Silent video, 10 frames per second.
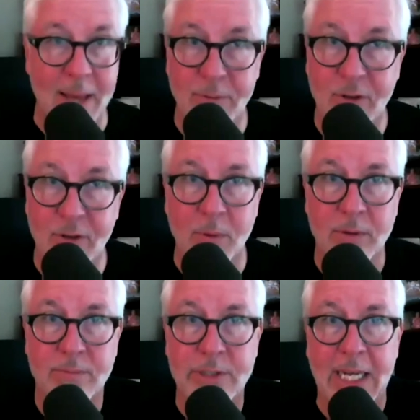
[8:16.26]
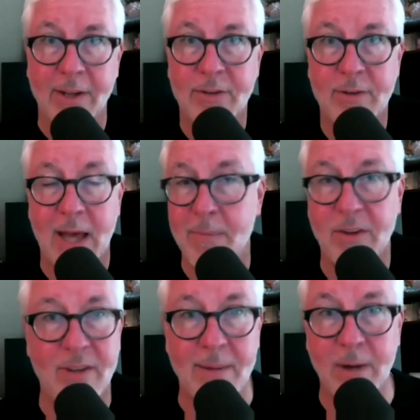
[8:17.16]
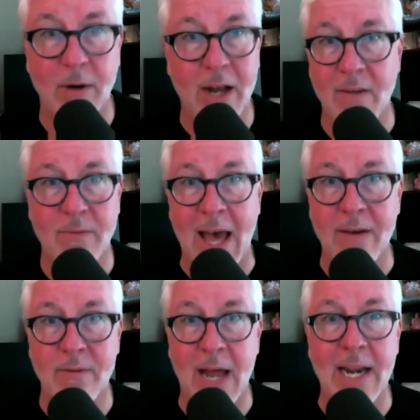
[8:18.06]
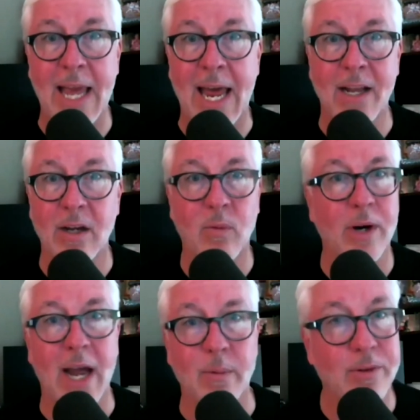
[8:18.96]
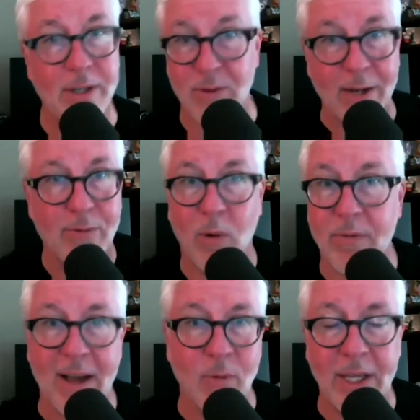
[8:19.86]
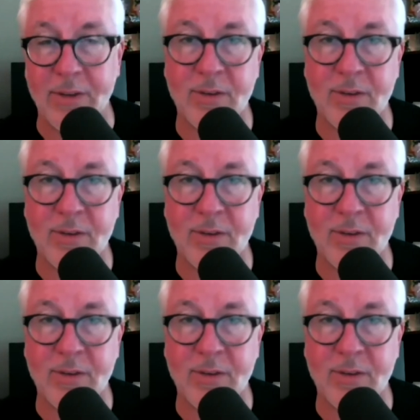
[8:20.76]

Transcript: super jealous. I'm the same boat. I've I've not had a good workout routine for like four to five weeks.